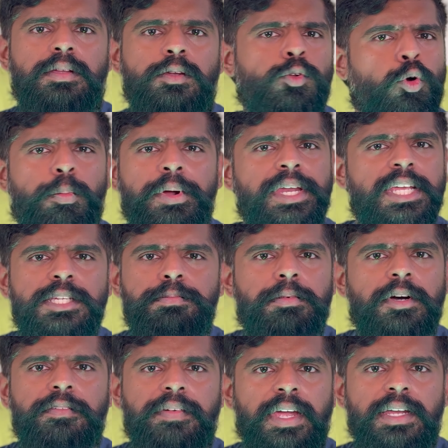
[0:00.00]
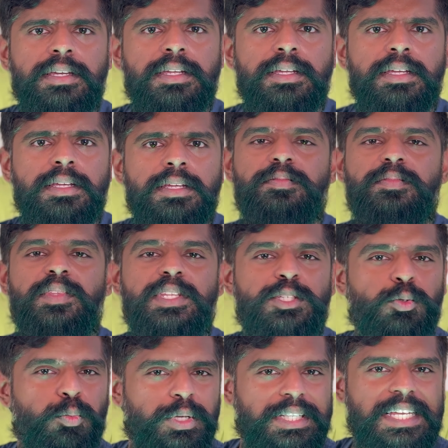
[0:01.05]
Nobody is perfect.
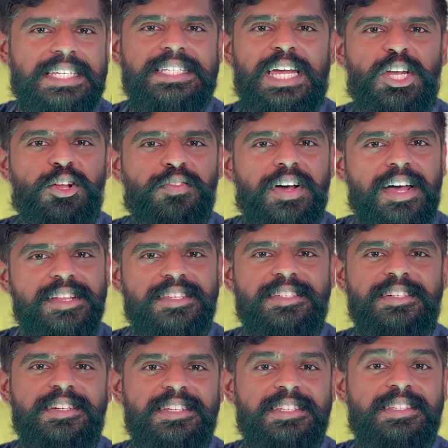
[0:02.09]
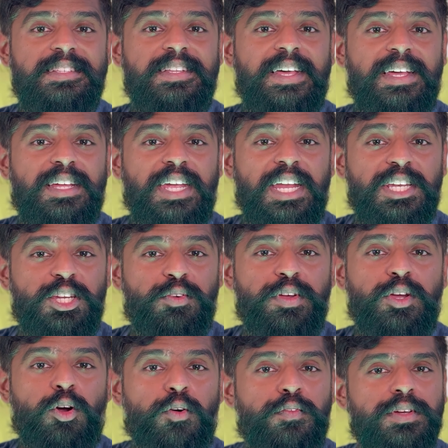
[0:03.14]
So with these kind of answers, the
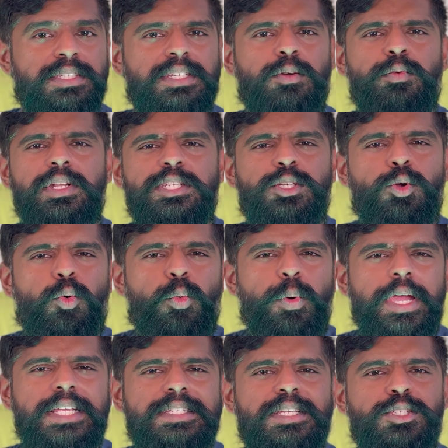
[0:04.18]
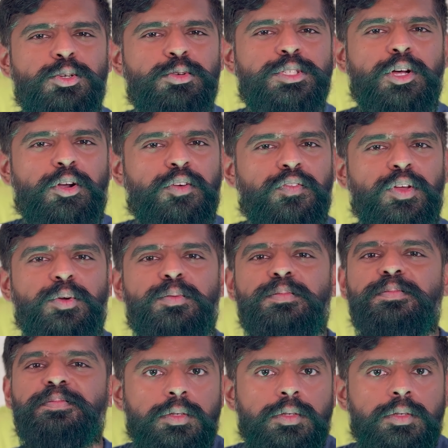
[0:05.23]
interviewing officer will squeeze the juice out of you.